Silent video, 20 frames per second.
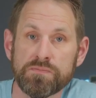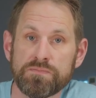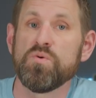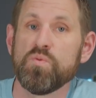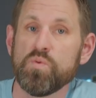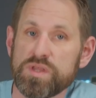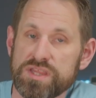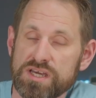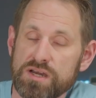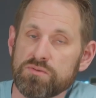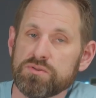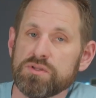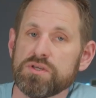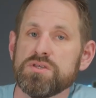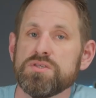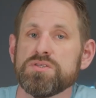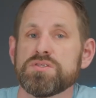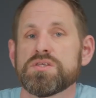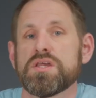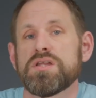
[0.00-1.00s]
without the
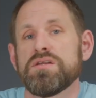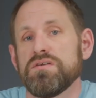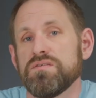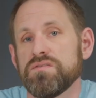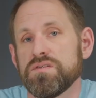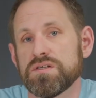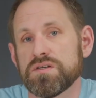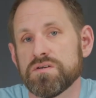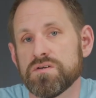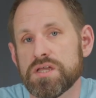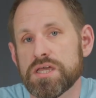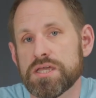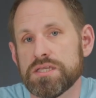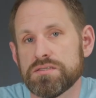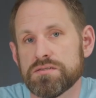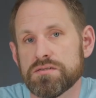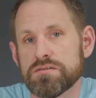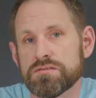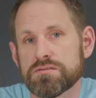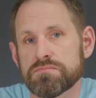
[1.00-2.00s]
consent of the
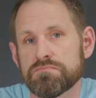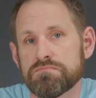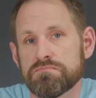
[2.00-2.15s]
creators.